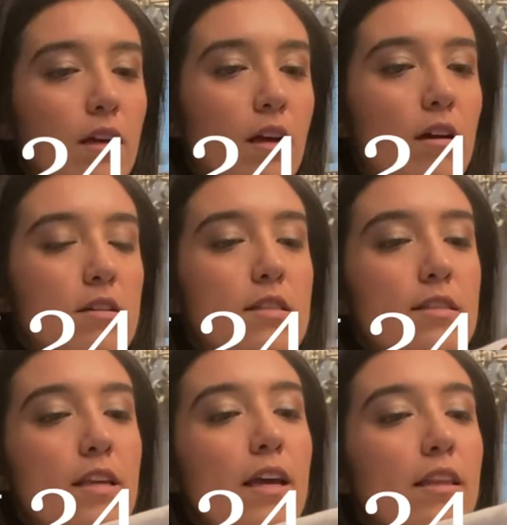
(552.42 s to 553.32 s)
our
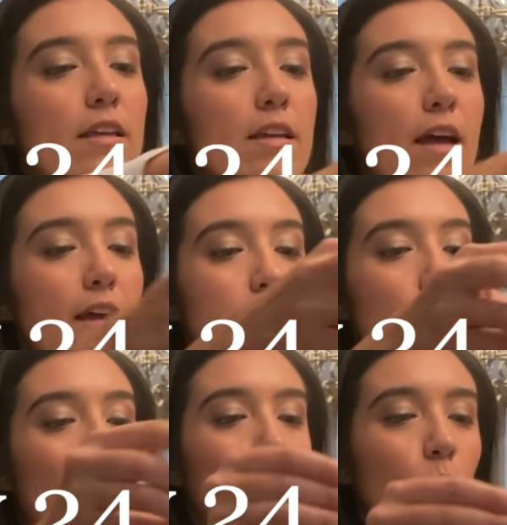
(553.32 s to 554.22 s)
Silent Night.
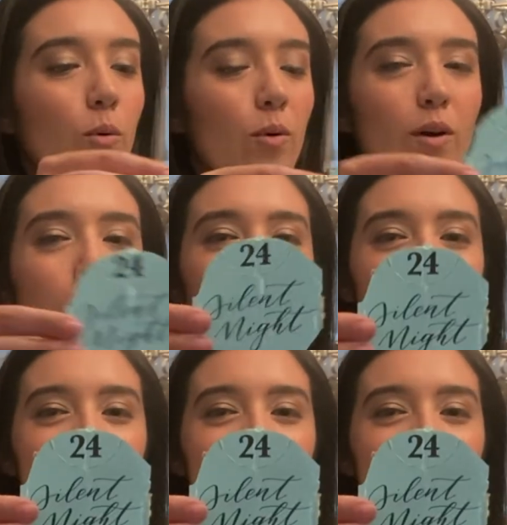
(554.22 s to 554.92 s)
Ooh, oh my